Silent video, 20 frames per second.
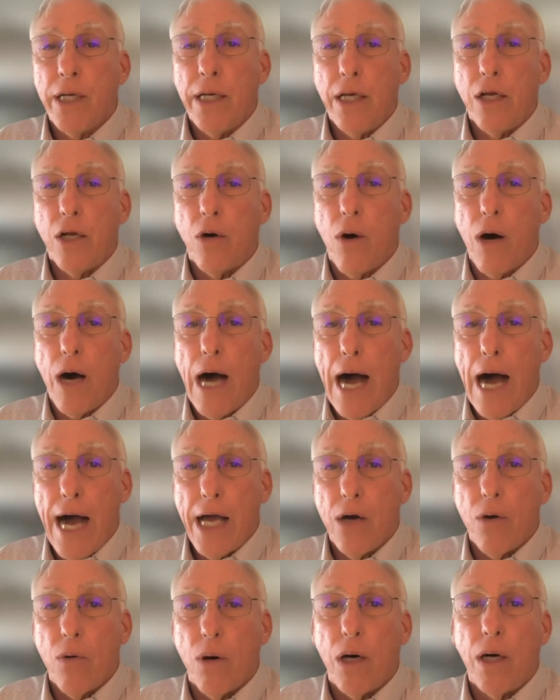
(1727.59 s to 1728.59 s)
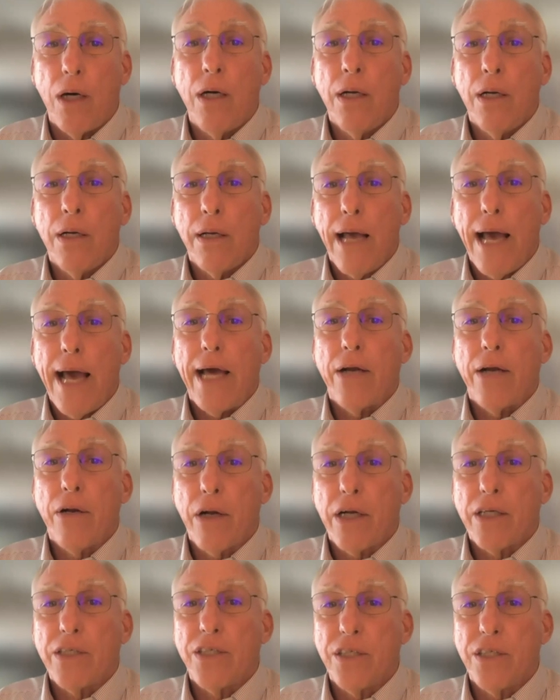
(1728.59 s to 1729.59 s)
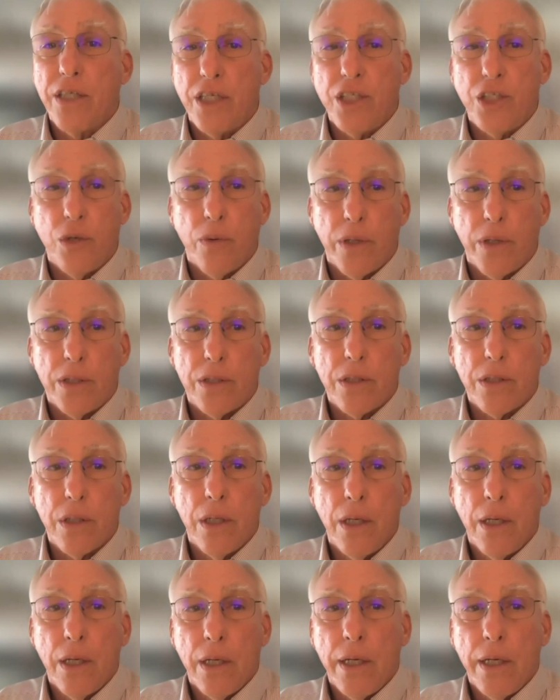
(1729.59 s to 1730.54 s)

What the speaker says: in Iowa and her constituents